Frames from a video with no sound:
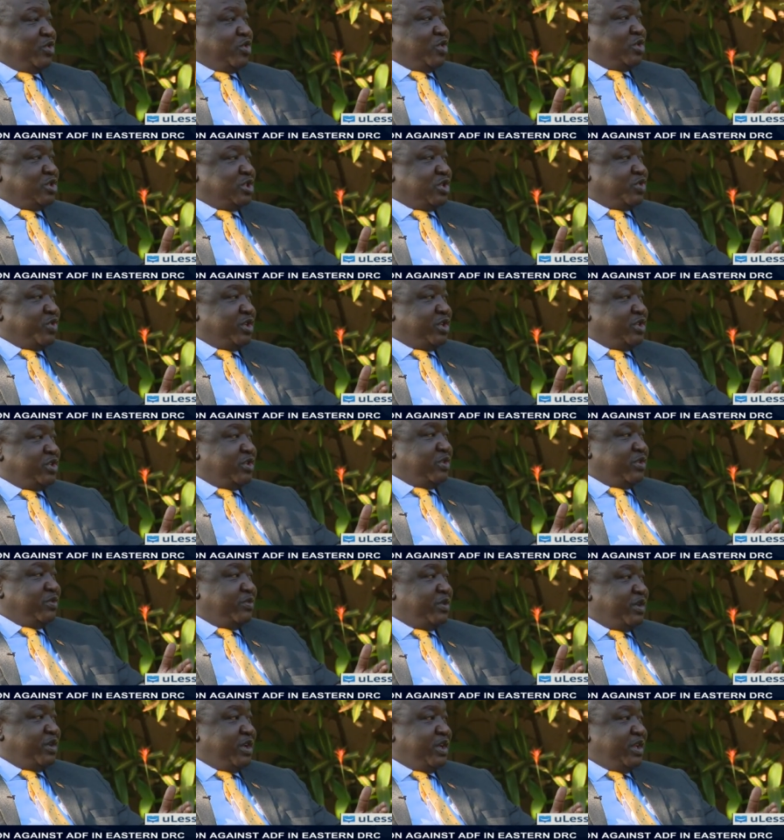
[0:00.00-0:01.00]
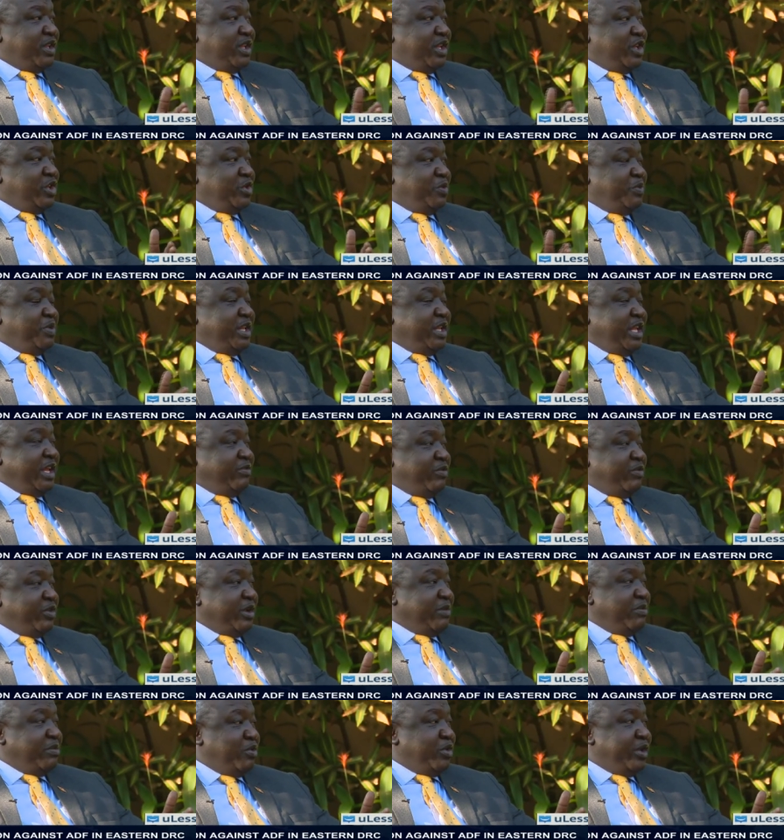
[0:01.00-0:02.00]
consecration of the U P D F
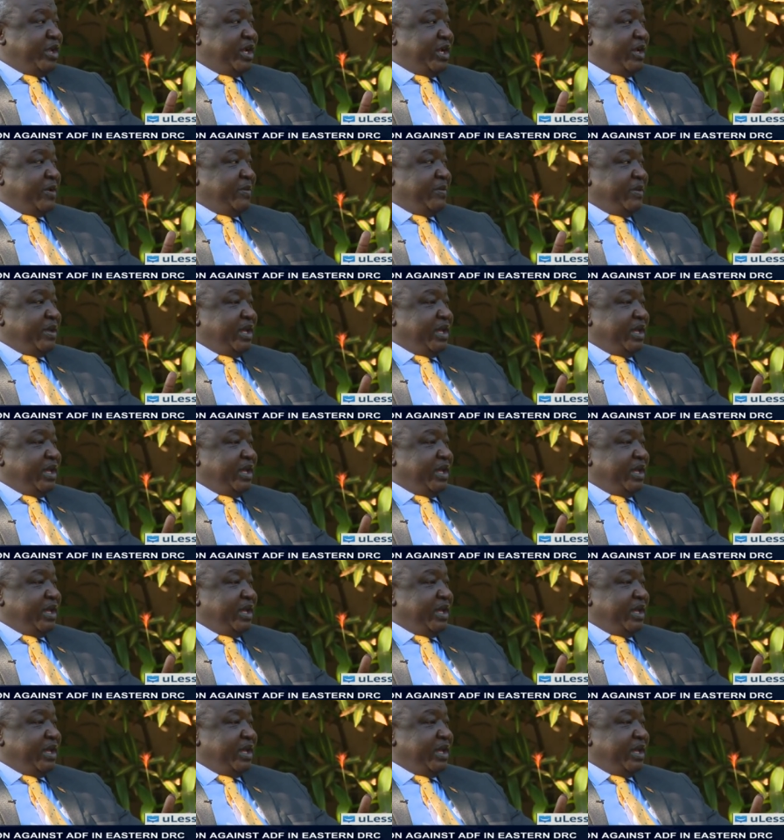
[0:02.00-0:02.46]
on the border,